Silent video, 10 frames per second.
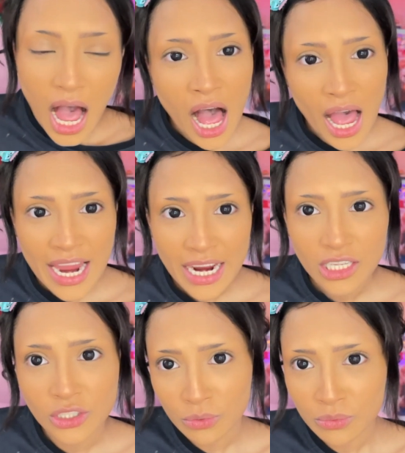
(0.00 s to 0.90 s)
I
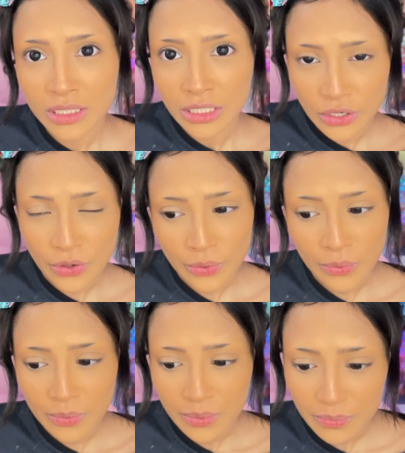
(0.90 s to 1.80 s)
don't really
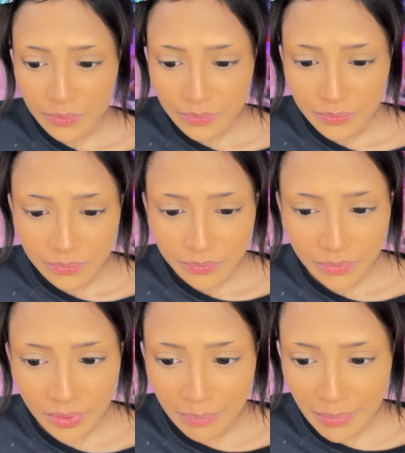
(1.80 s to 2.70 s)
know
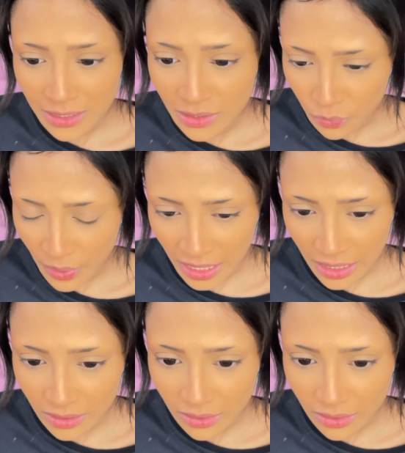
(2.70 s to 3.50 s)
the best way